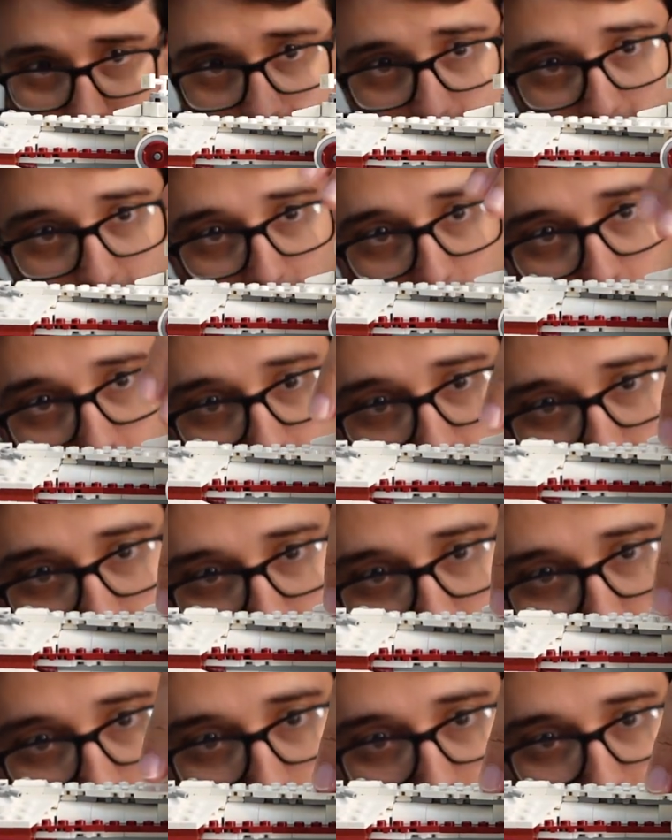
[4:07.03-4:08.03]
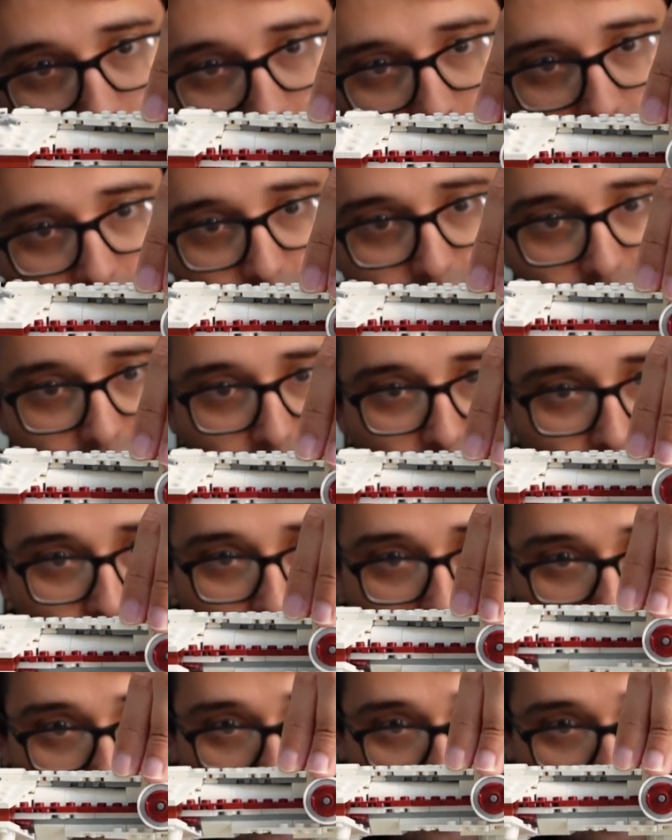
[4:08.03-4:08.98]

stable situation, so